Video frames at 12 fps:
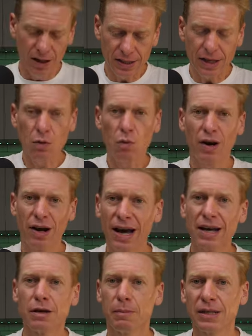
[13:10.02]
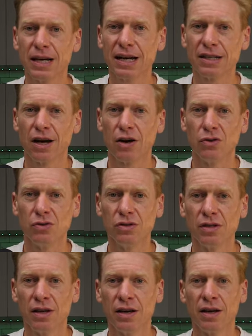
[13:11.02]
You see, when I ate the
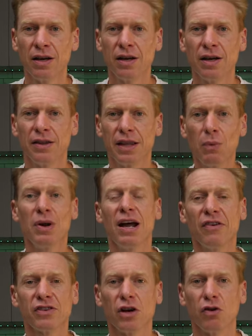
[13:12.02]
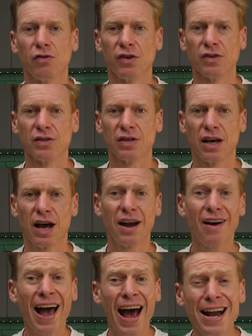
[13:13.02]
potatoes, there were leftovers,
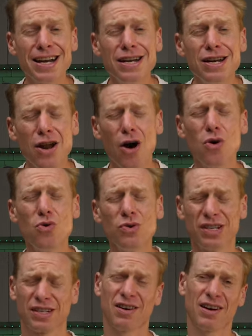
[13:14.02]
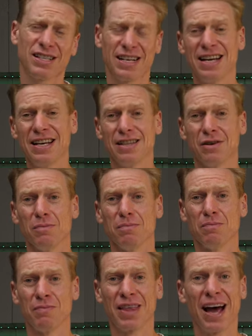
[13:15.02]
and I had no desire to eat
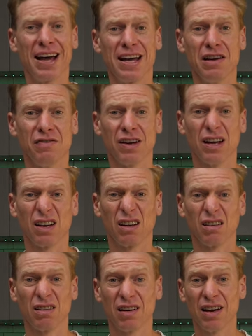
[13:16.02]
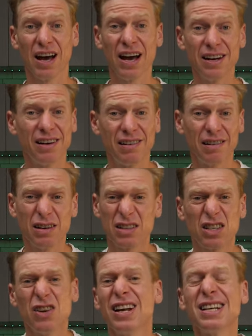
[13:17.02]
them that evening. And
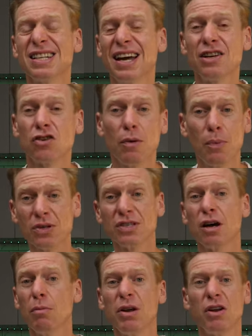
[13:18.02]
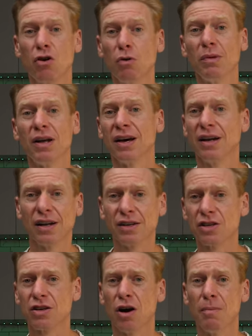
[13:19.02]
two days later, I put some in an omelette at
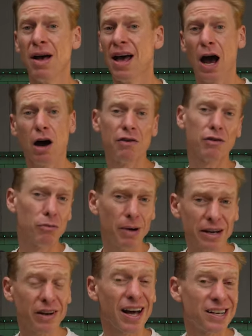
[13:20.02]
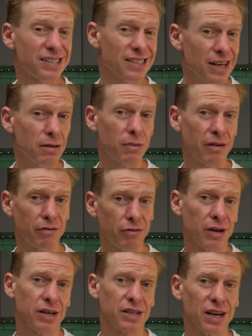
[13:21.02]
lunchtime. However, the remainder are still in my
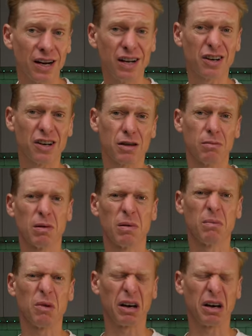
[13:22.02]
fridge, and I look at them and I'm